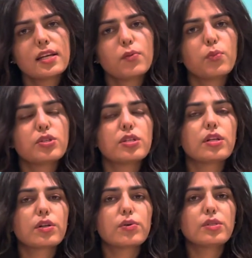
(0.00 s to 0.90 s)
which
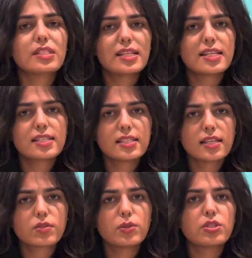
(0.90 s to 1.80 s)
includes statistics,
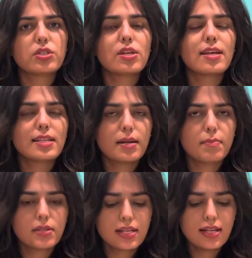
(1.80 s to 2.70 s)
which is
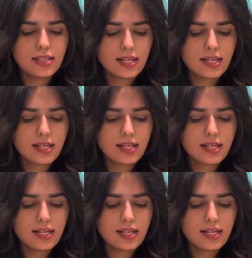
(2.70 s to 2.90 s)
10%.